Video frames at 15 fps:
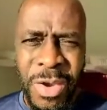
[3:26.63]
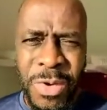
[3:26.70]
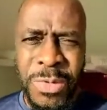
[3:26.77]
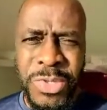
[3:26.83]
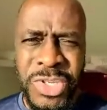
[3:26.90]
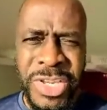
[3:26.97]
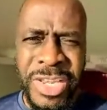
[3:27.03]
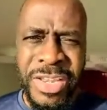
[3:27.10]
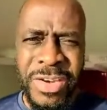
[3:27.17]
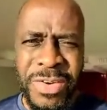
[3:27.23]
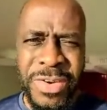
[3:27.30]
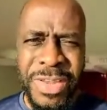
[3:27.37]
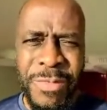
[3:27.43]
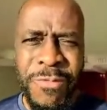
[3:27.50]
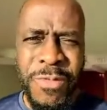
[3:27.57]
coaching
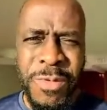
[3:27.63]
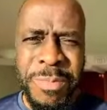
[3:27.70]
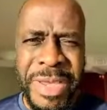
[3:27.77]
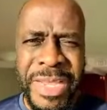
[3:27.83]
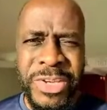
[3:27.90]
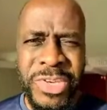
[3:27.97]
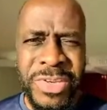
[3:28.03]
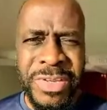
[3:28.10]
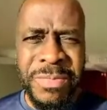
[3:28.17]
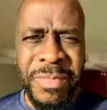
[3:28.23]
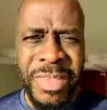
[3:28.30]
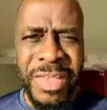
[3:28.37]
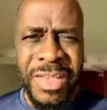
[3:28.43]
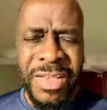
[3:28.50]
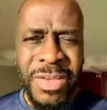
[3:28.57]
or information
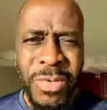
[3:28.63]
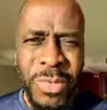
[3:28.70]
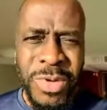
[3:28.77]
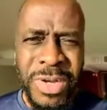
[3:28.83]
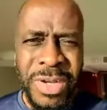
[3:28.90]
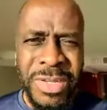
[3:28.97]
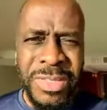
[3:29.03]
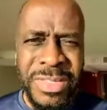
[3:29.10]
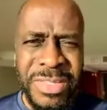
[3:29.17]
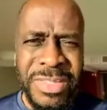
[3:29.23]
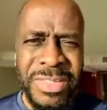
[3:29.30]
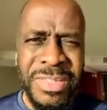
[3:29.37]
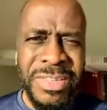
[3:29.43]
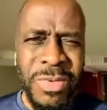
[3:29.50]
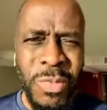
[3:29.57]

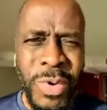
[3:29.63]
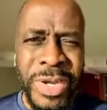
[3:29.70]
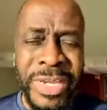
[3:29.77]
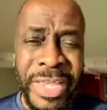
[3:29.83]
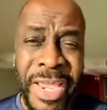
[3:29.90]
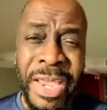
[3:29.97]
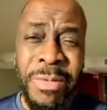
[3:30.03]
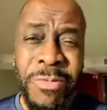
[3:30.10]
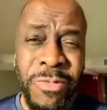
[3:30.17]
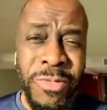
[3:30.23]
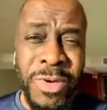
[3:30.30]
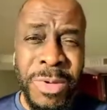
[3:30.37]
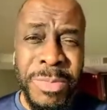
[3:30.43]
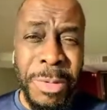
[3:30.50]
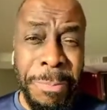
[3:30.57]
was what came
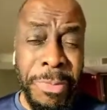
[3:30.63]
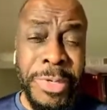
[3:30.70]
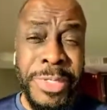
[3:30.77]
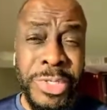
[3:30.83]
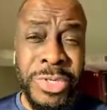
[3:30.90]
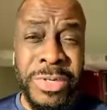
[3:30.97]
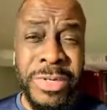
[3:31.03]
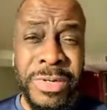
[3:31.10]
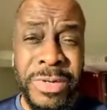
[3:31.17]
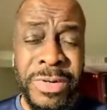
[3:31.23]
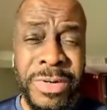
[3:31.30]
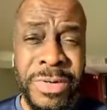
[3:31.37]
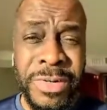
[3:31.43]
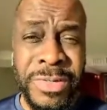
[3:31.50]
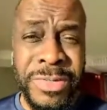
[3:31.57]
from the preacher
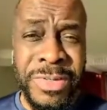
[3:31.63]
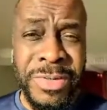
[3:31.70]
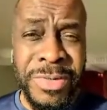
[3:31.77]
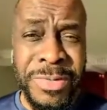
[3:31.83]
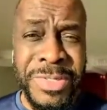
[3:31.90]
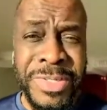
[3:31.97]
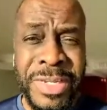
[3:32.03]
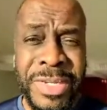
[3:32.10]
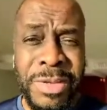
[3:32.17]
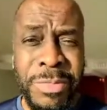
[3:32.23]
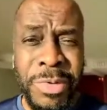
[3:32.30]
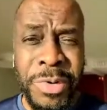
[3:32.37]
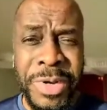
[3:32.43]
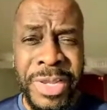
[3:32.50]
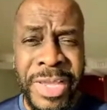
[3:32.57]
on Sunday
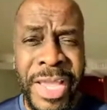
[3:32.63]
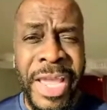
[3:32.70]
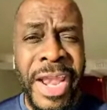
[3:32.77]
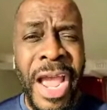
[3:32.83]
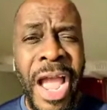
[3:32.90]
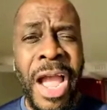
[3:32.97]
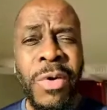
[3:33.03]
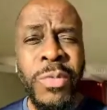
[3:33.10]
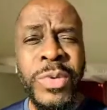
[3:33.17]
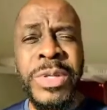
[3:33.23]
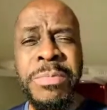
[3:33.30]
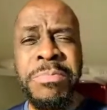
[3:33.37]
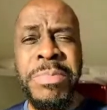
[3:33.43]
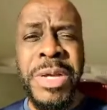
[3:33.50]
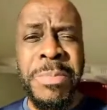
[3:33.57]
morning. And I
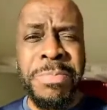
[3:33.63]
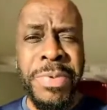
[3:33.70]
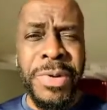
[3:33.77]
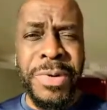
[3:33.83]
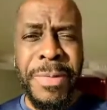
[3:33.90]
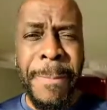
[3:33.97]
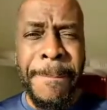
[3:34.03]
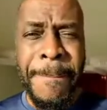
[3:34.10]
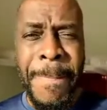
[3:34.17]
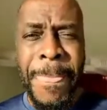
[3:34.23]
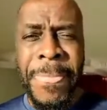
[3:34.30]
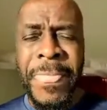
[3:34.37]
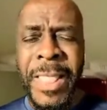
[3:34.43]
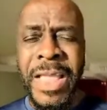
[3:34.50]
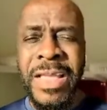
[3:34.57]
remember
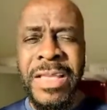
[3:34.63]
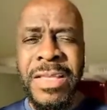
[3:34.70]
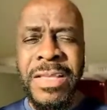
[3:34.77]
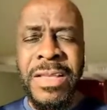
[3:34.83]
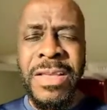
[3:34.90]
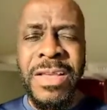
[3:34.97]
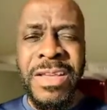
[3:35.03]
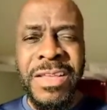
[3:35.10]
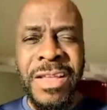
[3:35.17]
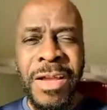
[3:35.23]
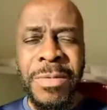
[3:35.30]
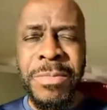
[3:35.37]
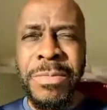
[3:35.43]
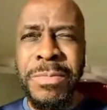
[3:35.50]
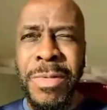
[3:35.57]

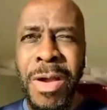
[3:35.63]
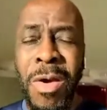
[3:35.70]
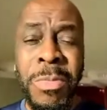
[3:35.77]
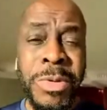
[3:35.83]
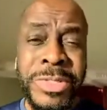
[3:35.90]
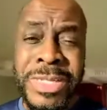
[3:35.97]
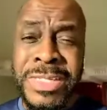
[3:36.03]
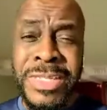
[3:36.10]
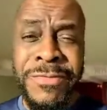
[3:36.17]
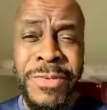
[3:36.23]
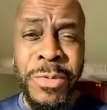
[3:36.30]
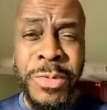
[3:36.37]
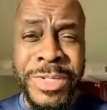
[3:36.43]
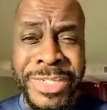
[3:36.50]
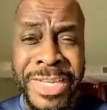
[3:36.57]
uh, almost as
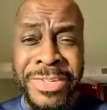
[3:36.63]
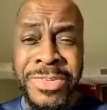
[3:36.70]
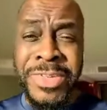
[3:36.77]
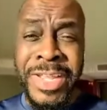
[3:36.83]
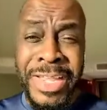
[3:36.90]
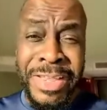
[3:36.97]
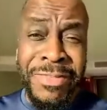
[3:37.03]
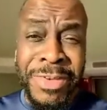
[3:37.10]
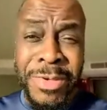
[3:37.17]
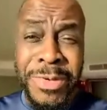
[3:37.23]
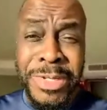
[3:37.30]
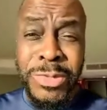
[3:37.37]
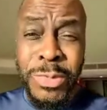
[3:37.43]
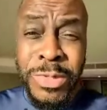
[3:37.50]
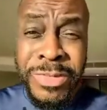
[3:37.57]
if it was yesterday, even
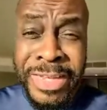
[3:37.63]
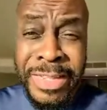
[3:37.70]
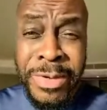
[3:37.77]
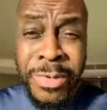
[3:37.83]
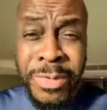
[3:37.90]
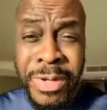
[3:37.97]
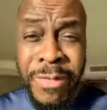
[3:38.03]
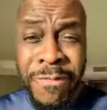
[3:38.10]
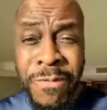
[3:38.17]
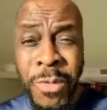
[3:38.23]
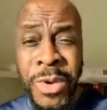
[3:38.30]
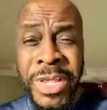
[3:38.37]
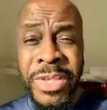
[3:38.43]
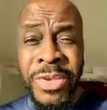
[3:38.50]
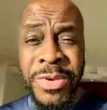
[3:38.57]
though this was literally
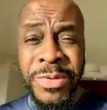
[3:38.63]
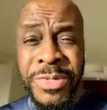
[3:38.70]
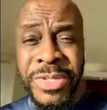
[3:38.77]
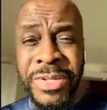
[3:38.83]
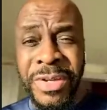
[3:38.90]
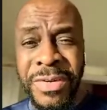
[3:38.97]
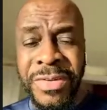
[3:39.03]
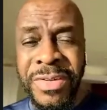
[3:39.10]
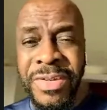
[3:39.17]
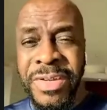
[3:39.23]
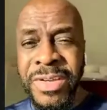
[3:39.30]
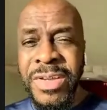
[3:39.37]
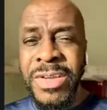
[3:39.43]
40 years ago,